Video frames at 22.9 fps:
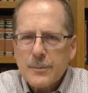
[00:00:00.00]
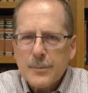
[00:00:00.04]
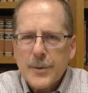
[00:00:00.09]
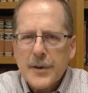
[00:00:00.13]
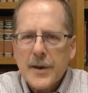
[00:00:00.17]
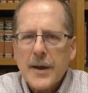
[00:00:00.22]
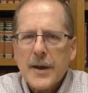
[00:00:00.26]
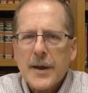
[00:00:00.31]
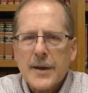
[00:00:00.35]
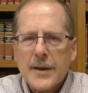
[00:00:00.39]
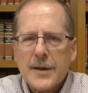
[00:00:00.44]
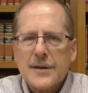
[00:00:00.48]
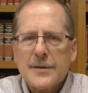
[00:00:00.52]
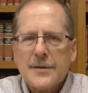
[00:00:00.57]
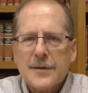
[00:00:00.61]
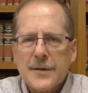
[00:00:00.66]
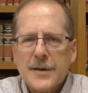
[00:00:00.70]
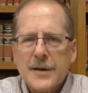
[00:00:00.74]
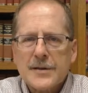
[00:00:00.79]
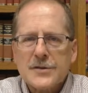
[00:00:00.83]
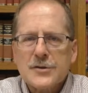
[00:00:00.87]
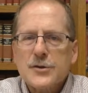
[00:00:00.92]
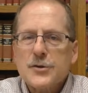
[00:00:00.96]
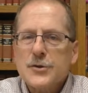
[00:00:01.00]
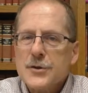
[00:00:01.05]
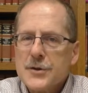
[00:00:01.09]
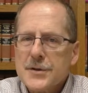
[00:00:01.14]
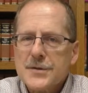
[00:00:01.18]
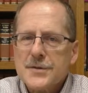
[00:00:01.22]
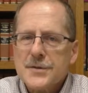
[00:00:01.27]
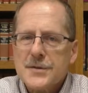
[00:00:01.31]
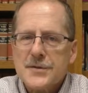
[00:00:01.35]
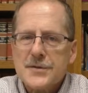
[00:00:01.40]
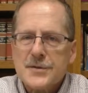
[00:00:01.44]
pain that
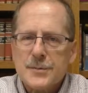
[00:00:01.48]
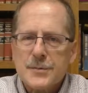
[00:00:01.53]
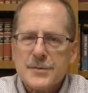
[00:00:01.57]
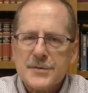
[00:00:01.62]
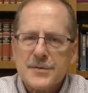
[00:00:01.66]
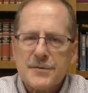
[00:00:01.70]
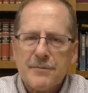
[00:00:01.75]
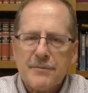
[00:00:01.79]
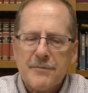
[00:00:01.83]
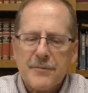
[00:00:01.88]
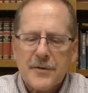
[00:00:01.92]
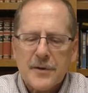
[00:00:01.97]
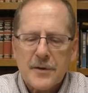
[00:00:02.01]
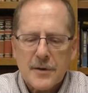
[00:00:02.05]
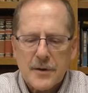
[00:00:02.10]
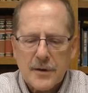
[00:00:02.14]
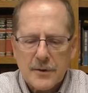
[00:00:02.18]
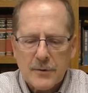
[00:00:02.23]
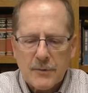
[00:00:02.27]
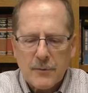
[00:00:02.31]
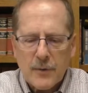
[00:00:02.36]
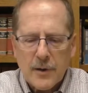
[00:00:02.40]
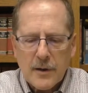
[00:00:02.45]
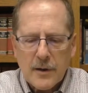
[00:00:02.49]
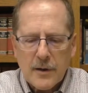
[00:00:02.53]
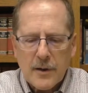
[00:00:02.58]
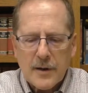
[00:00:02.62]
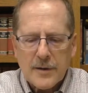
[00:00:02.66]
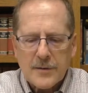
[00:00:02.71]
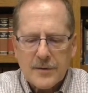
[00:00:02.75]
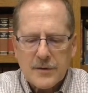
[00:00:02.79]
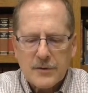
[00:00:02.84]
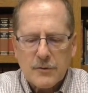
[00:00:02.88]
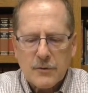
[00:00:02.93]
Jesus was feeling while
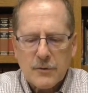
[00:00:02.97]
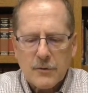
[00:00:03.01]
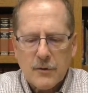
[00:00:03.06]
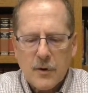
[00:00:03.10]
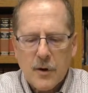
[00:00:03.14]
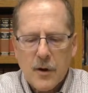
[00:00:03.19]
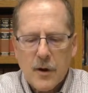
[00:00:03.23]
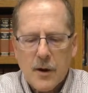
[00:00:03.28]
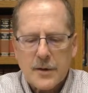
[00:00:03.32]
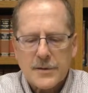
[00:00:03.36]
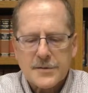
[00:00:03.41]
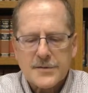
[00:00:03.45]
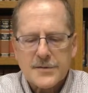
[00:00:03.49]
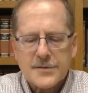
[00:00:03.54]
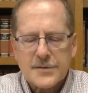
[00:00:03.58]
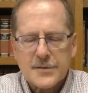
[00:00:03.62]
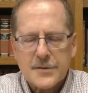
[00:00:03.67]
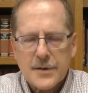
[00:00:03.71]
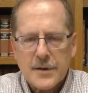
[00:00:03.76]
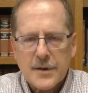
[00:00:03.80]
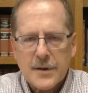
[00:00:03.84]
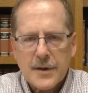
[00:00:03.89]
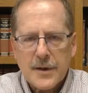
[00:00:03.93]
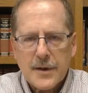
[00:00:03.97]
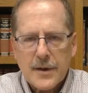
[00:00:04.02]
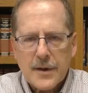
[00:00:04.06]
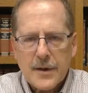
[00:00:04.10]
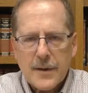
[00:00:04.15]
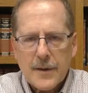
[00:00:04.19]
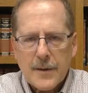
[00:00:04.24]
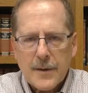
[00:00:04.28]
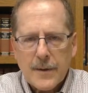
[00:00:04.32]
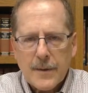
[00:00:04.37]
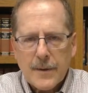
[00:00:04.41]
on the cross.
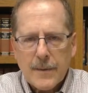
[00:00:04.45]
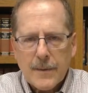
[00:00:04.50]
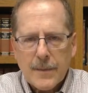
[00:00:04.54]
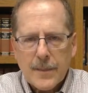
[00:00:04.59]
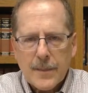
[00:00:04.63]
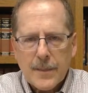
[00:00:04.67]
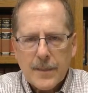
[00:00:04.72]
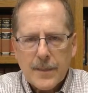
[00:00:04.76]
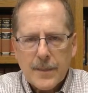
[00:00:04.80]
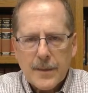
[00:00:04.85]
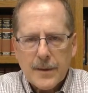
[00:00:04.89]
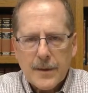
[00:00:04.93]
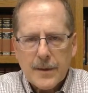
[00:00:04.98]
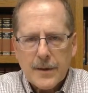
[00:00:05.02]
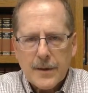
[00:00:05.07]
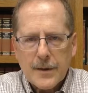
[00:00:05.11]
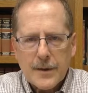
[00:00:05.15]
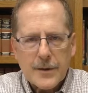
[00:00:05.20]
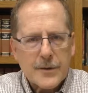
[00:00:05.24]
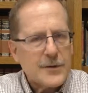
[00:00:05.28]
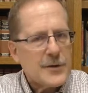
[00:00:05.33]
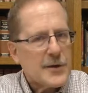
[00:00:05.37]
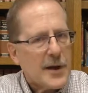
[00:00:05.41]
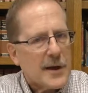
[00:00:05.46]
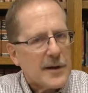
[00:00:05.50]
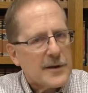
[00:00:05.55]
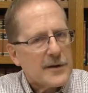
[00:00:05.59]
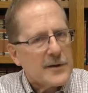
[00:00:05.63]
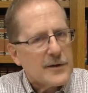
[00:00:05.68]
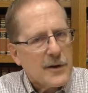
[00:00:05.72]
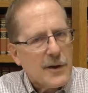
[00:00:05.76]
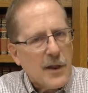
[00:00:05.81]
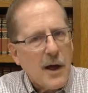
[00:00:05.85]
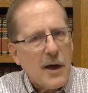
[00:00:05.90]
And yet,
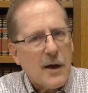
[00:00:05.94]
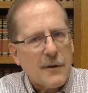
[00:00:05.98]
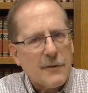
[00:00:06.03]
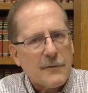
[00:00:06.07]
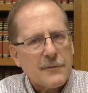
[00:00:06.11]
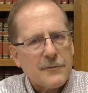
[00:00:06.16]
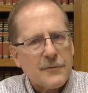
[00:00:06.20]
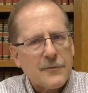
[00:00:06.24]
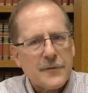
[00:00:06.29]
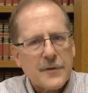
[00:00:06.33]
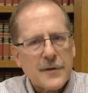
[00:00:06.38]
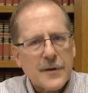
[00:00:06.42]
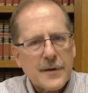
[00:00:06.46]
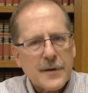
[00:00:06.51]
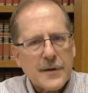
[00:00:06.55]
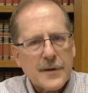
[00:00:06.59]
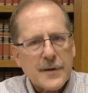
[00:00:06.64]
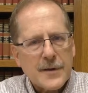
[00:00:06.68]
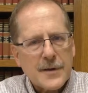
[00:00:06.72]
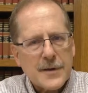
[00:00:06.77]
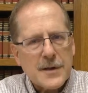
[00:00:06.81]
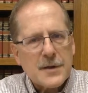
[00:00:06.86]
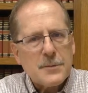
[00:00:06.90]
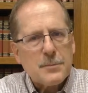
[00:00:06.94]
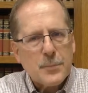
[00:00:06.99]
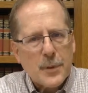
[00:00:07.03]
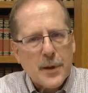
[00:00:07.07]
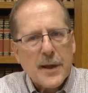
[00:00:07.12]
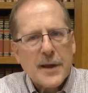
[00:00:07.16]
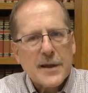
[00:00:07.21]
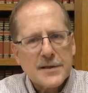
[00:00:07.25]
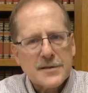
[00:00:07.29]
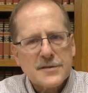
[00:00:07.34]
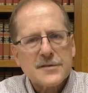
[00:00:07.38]
in love, he
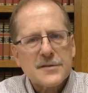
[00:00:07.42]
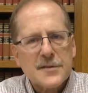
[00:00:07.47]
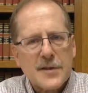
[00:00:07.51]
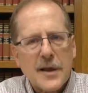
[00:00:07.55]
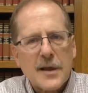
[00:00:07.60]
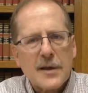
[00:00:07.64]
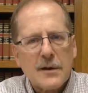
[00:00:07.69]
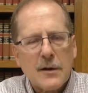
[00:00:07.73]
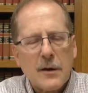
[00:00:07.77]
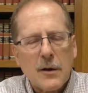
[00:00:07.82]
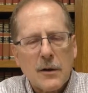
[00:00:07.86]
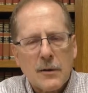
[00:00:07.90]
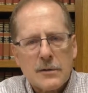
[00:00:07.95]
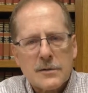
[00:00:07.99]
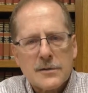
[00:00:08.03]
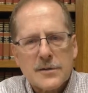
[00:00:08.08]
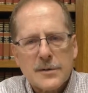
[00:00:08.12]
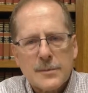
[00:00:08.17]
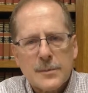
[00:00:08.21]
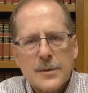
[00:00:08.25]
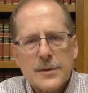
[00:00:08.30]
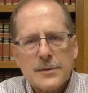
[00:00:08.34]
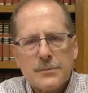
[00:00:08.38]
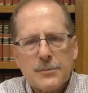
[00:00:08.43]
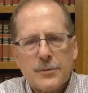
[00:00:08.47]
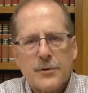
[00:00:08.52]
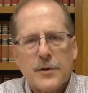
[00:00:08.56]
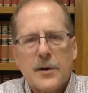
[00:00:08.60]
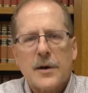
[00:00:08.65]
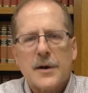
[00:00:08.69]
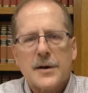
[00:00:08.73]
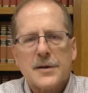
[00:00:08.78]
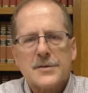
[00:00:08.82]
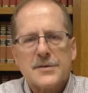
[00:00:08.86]
pays that ultimate
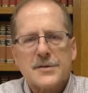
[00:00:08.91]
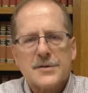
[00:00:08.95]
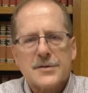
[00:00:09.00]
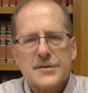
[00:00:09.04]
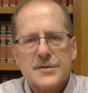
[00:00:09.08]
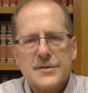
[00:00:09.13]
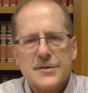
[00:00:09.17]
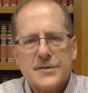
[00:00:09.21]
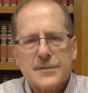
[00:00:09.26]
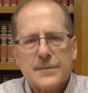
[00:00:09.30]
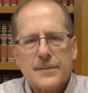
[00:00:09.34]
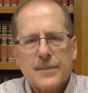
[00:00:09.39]
price.